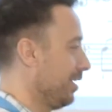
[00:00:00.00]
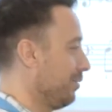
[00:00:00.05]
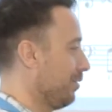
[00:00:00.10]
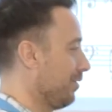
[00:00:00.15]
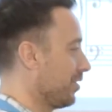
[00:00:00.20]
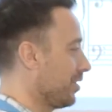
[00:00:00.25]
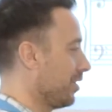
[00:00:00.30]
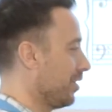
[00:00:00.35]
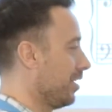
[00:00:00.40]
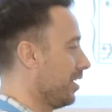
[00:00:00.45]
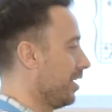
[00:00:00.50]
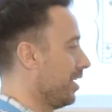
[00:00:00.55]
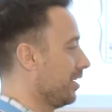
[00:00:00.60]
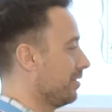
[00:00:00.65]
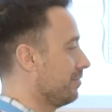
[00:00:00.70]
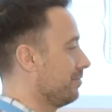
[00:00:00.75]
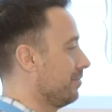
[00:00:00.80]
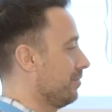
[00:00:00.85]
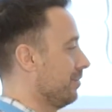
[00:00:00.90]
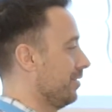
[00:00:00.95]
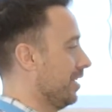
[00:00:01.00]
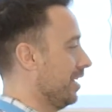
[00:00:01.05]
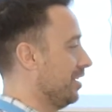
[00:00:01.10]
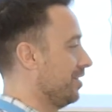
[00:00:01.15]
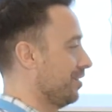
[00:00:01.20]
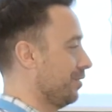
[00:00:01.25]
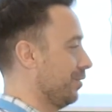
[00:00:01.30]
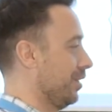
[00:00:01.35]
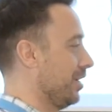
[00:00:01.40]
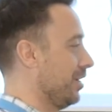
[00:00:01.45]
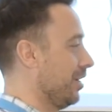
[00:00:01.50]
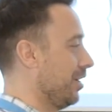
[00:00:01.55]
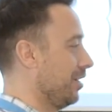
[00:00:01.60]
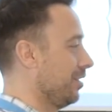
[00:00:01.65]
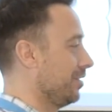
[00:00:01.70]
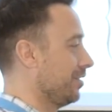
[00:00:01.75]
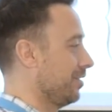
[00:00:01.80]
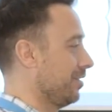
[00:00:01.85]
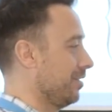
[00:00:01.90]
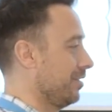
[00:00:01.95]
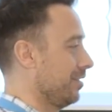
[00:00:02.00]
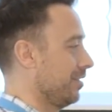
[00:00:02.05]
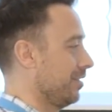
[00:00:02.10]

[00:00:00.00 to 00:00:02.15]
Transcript: We've got these 3 notes.